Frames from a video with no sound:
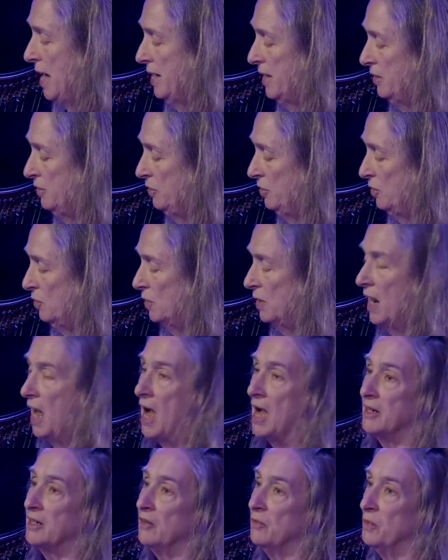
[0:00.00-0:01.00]
I can do an
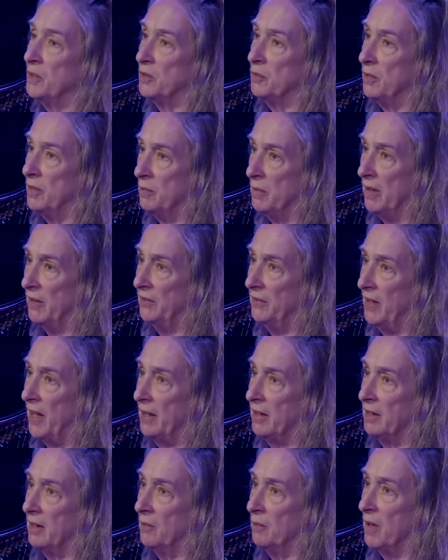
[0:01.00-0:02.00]
octave between my
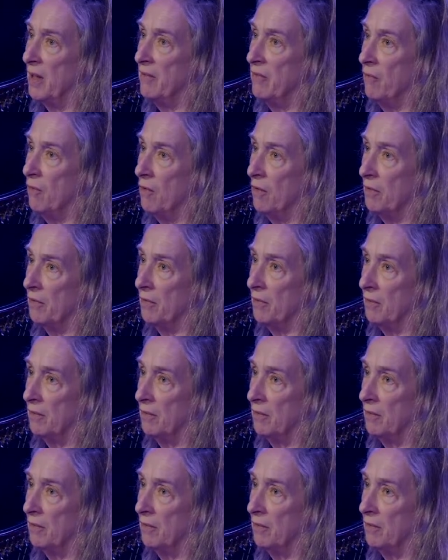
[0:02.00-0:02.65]
second and my fourth.